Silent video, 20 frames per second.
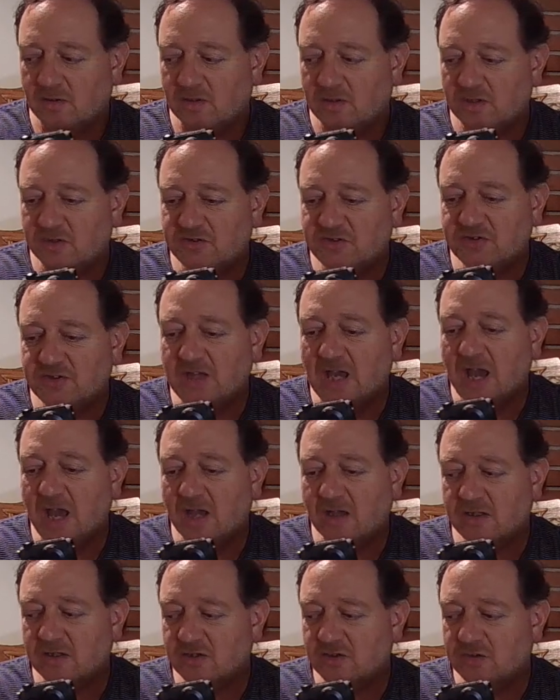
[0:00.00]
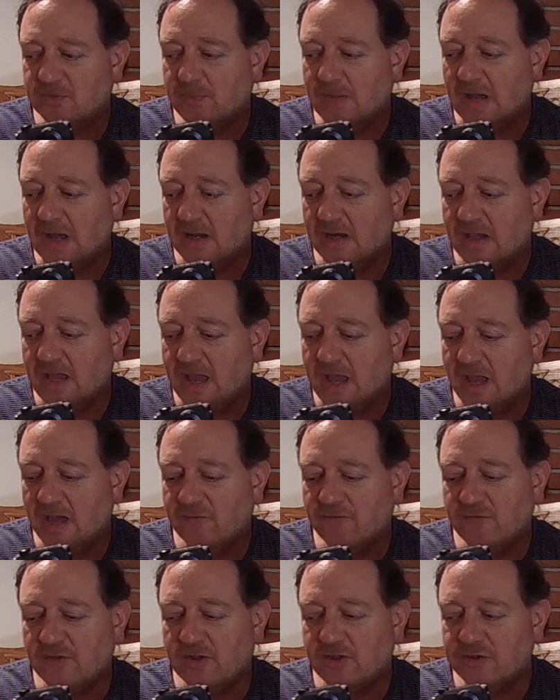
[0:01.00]
This stock is about a
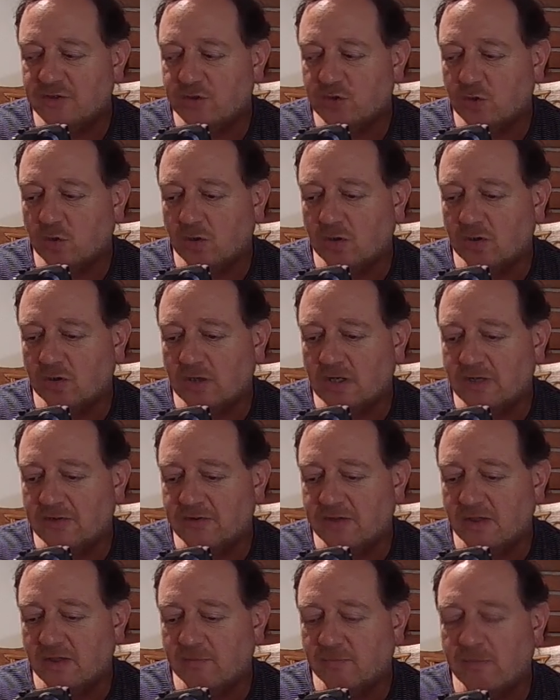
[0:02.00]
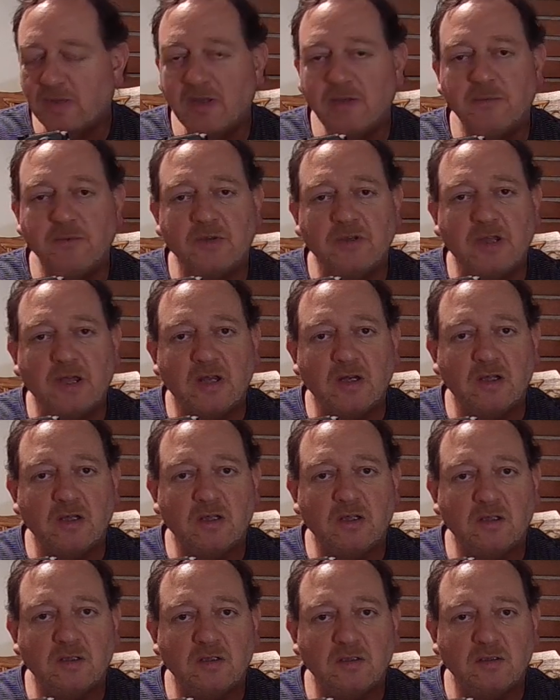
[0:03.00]
half inch shorter, I think, maybe than
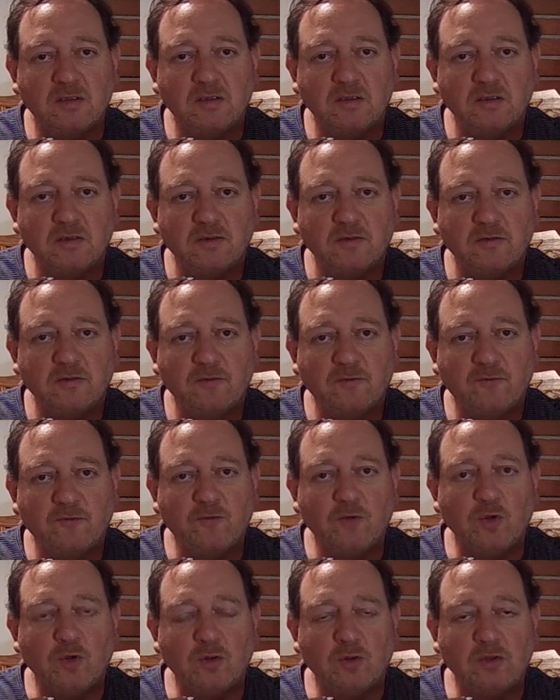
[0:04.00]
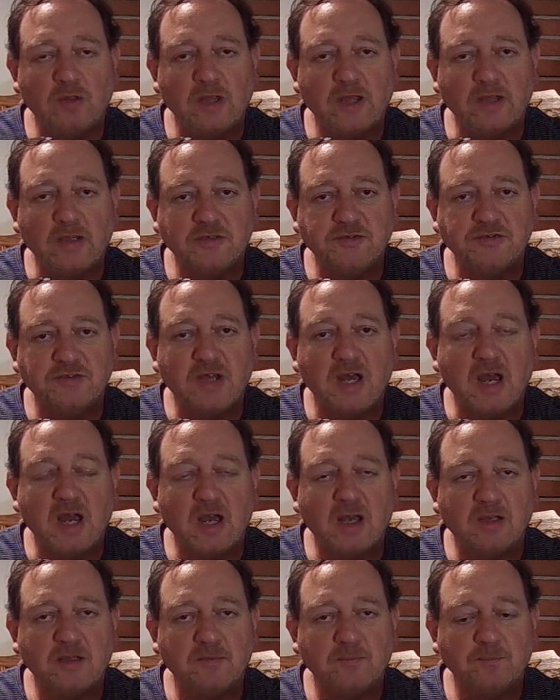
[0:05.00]
a full length
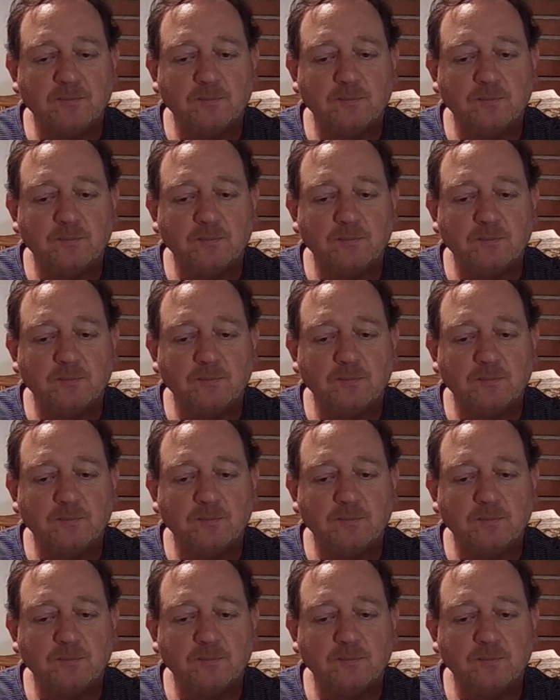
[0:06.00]
stock.